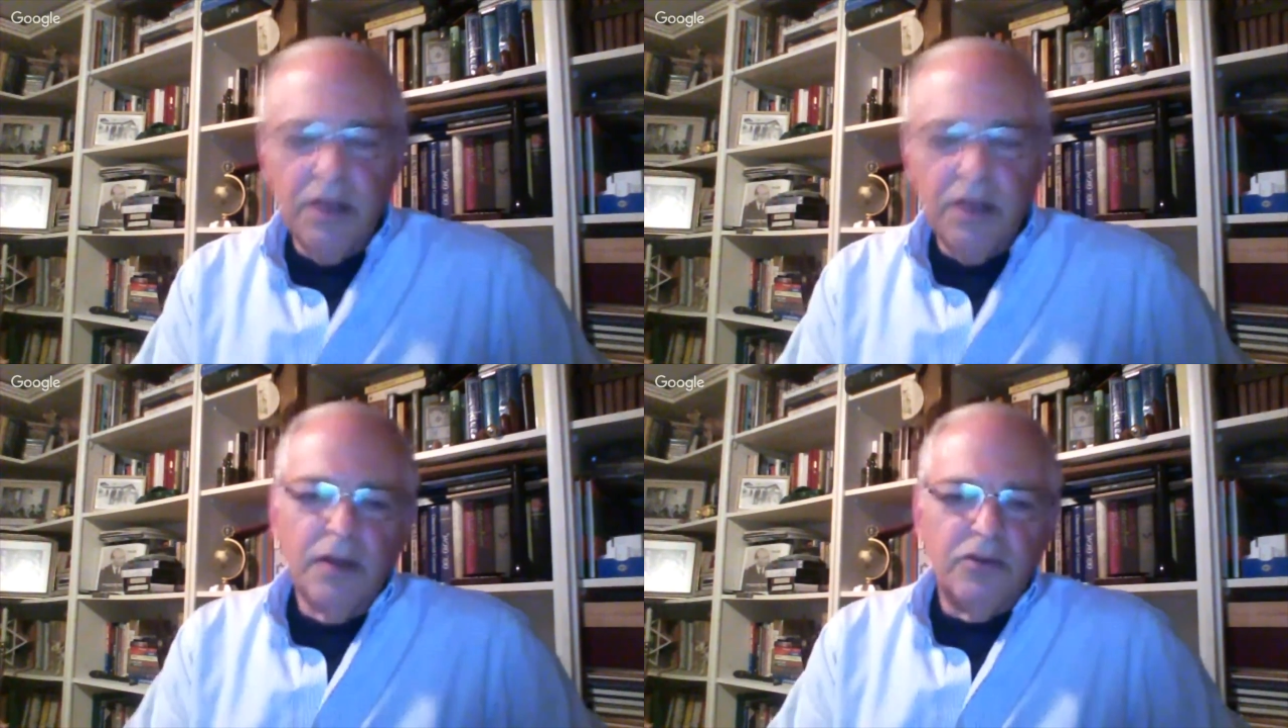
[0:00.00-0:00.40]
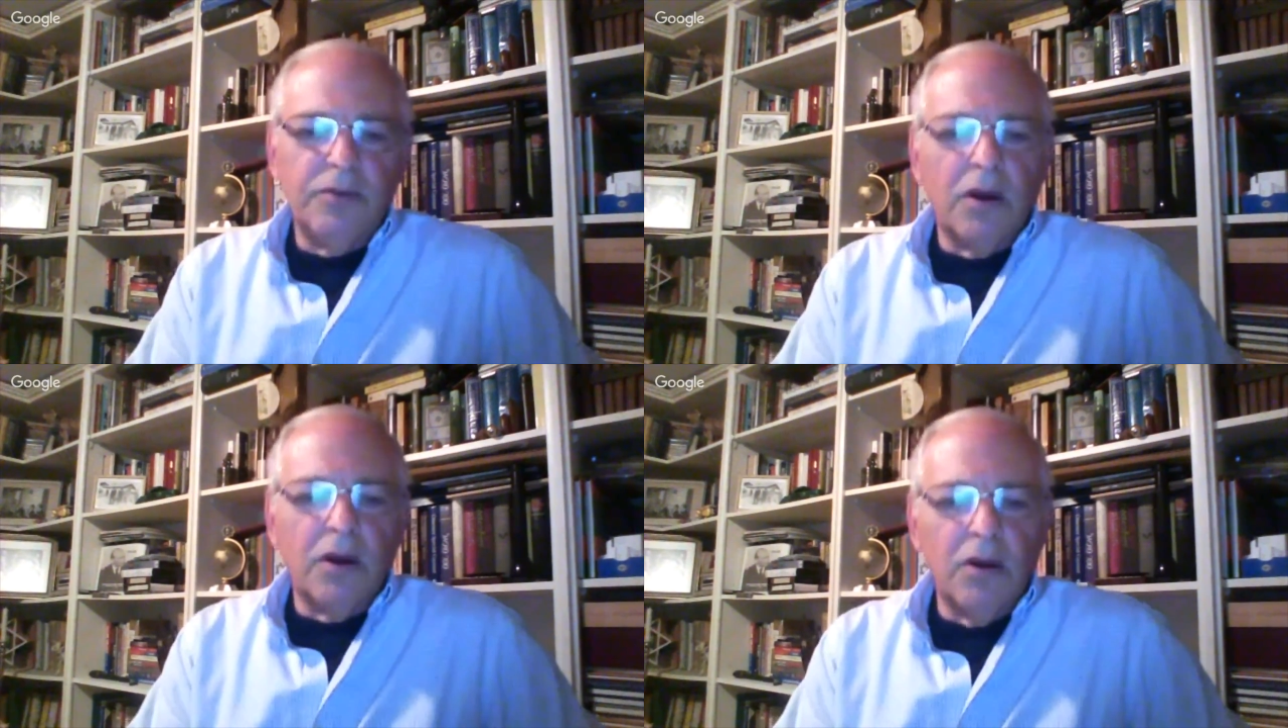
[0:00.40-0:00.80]

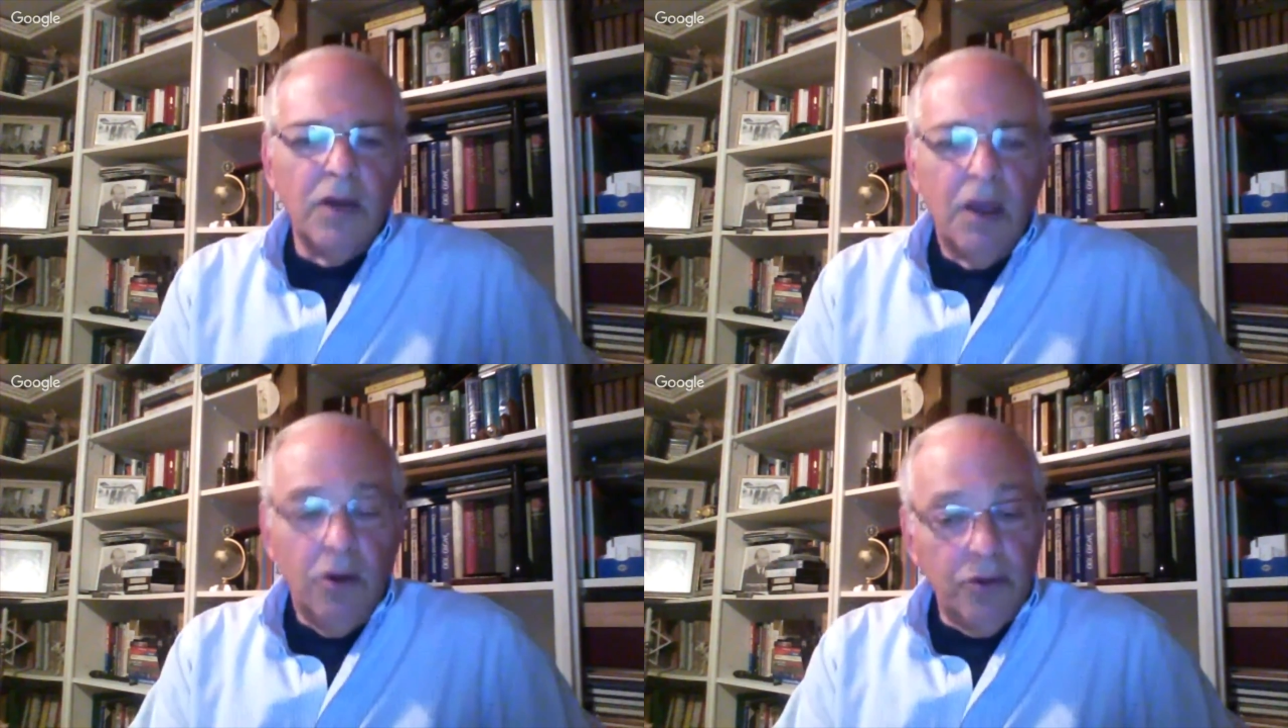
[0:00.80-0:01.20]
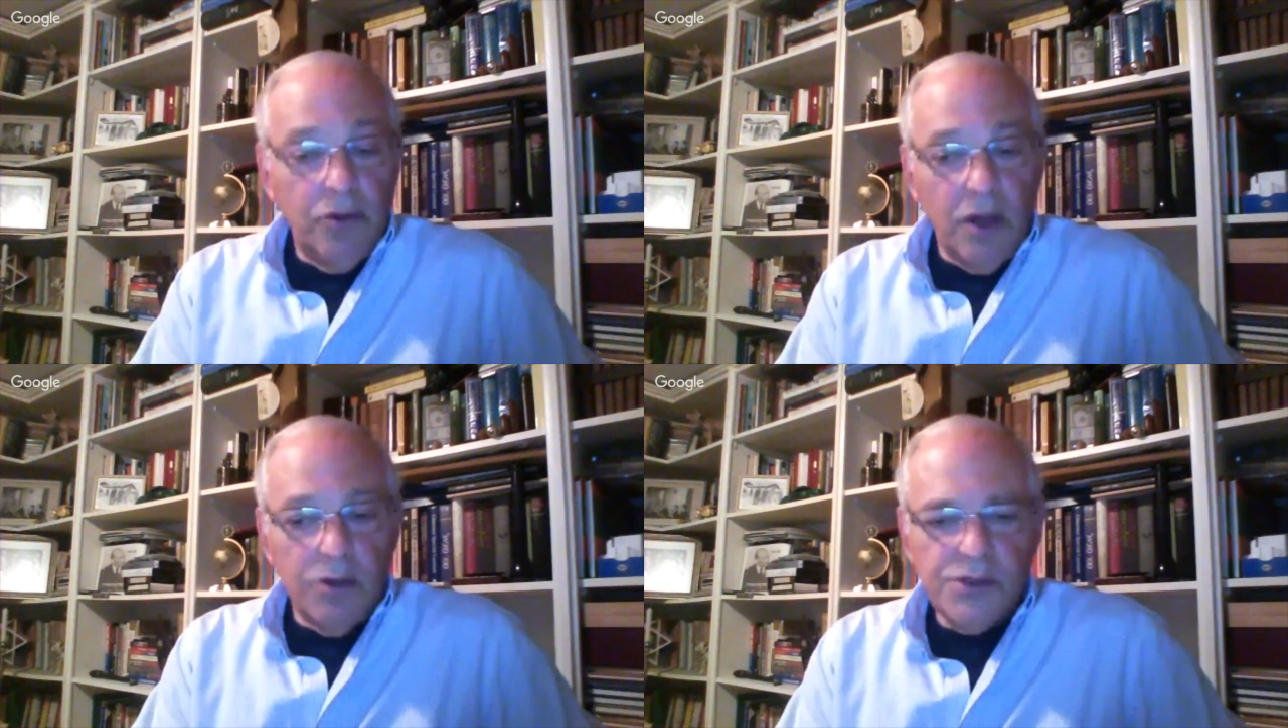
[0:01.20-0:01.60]
Tomorrow, who
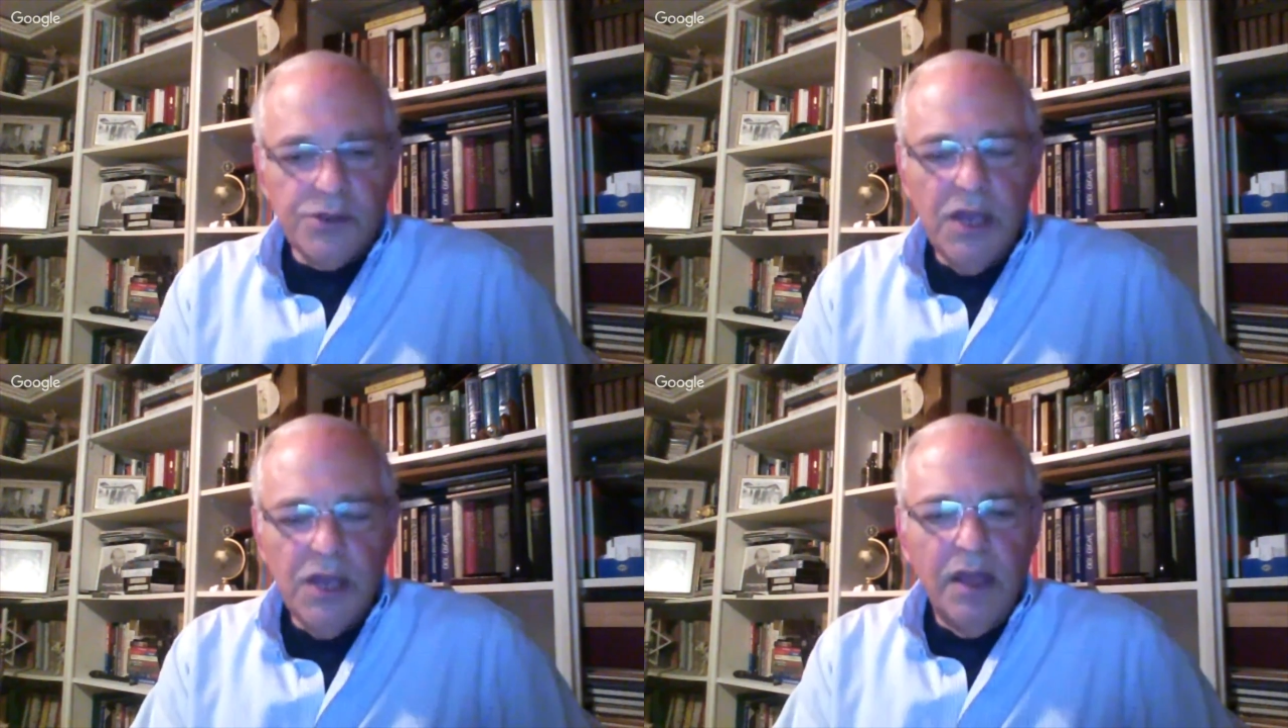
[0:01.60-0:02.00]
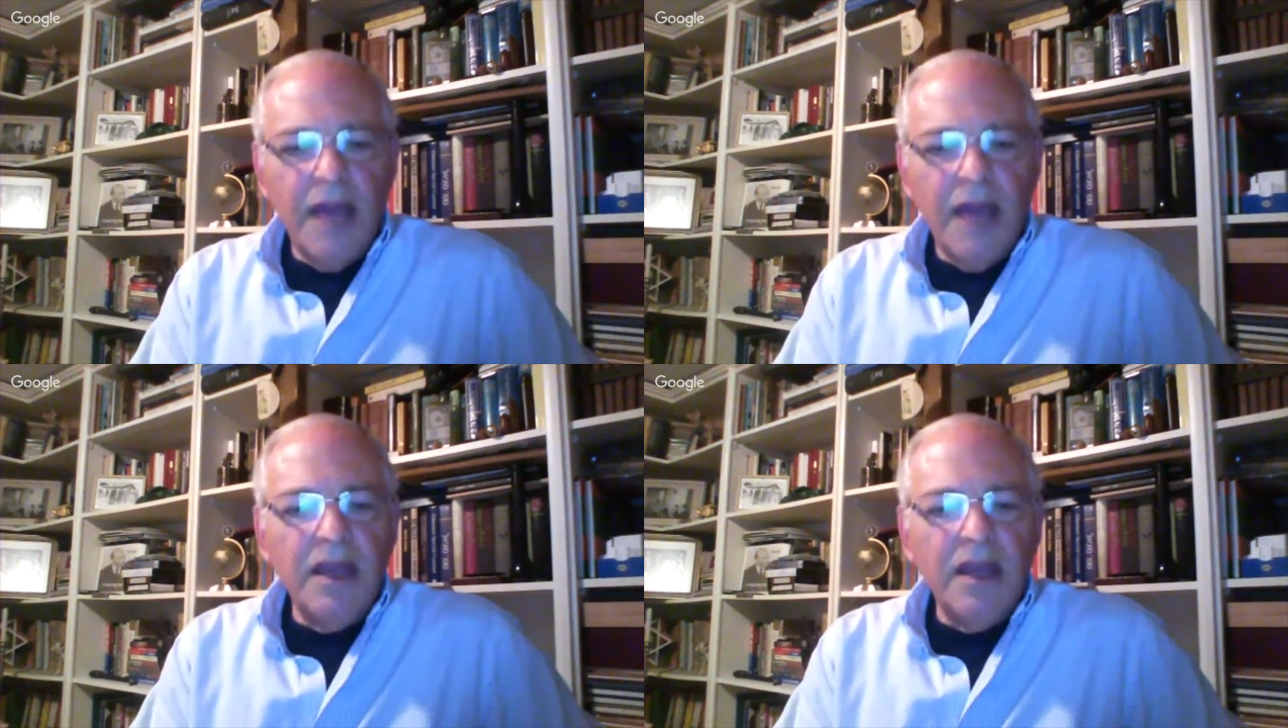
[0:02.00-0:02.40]
knows? In
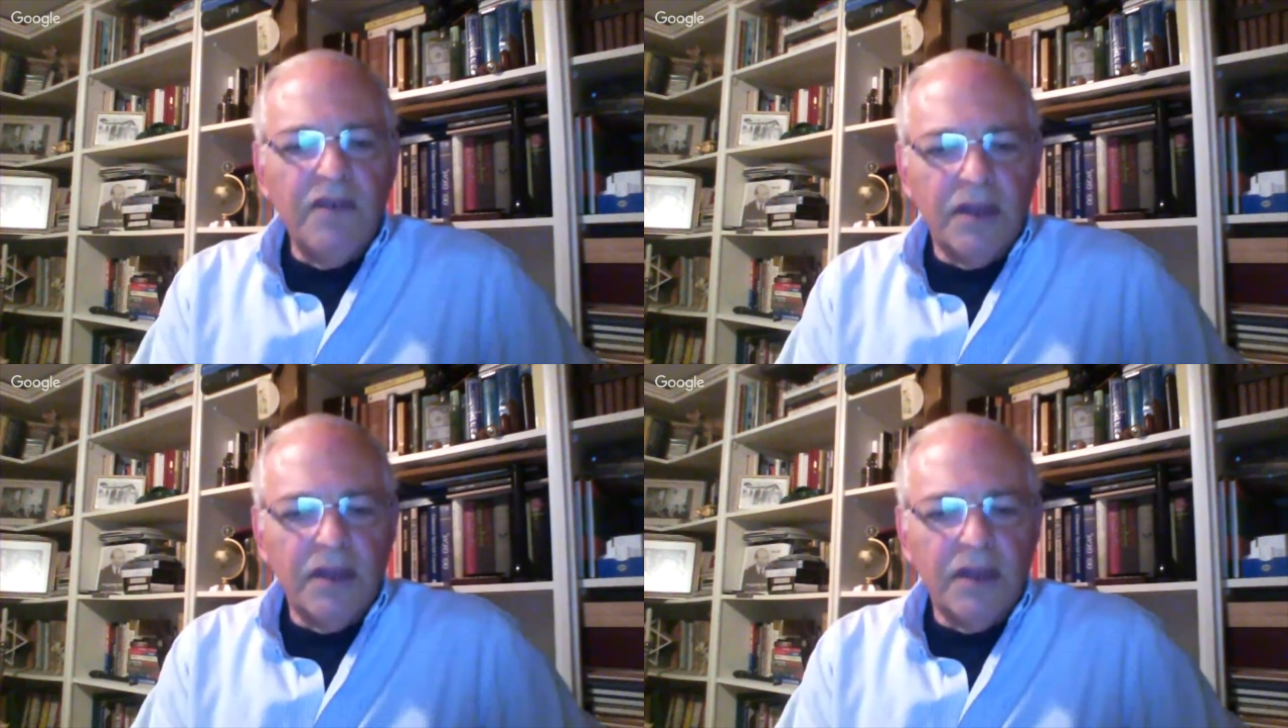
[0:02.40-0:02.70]
any event,